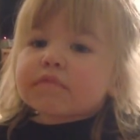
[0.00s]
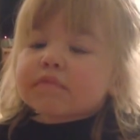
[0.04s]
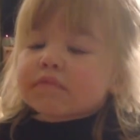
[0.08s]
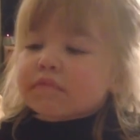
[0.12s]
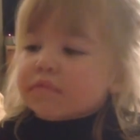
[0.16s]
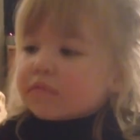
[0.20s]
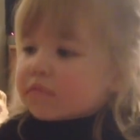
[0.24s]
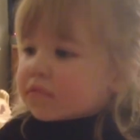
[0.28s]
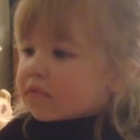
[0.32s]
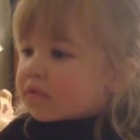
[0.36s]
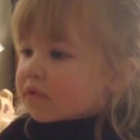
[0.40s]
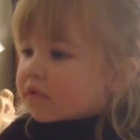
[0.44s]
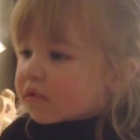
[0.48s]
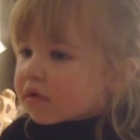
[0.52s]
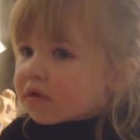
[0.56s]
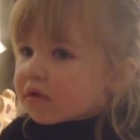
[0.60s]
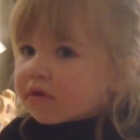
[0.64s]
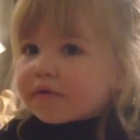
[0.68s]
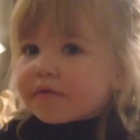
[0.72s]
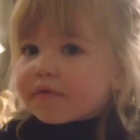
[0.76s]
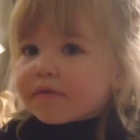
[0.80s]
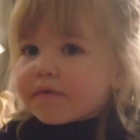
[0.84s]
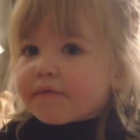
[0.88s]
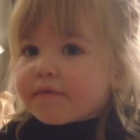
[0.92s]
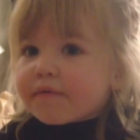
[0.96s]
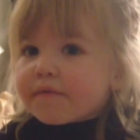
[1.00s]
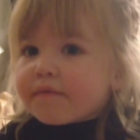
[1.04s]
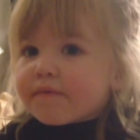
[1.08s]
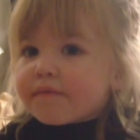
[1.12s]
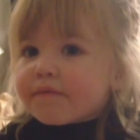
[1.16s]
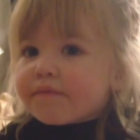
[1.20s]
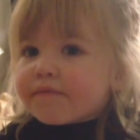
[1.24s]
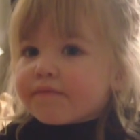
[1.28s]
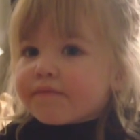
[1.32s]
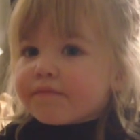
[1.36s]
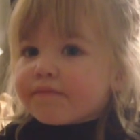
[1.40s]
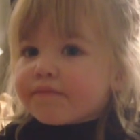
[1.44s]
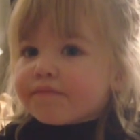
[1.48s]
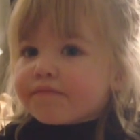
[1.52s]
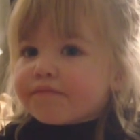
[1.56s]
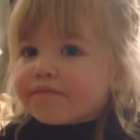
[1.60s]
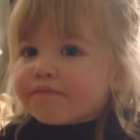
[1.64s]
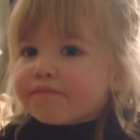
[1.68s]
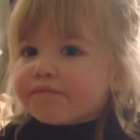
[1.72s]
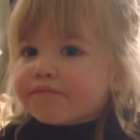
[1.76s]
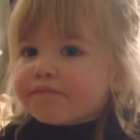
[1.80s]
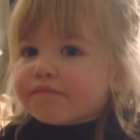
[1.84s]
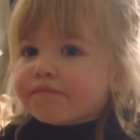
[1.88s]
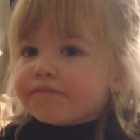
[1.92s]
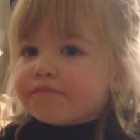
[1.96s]
It needs to be
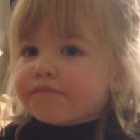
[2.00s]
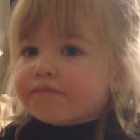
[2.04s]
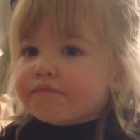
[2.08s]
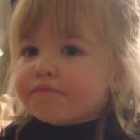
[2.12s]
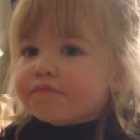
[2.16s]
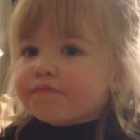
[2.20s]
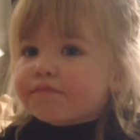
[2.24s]
free.